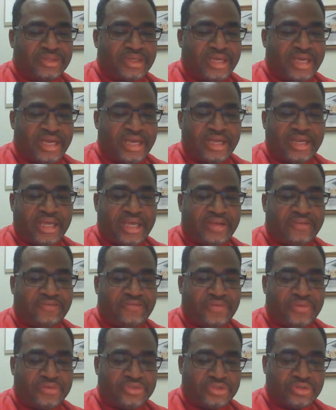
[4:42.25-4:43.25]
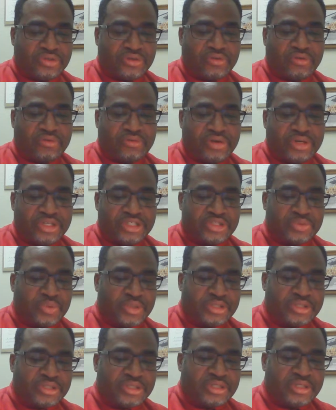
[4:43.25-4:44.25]
and a future career
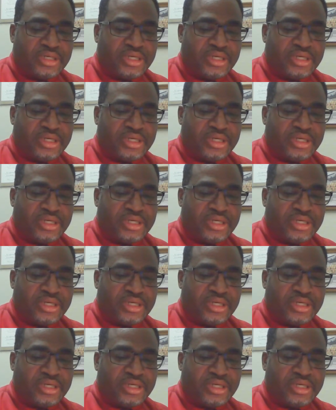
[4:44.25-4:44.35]
switcher,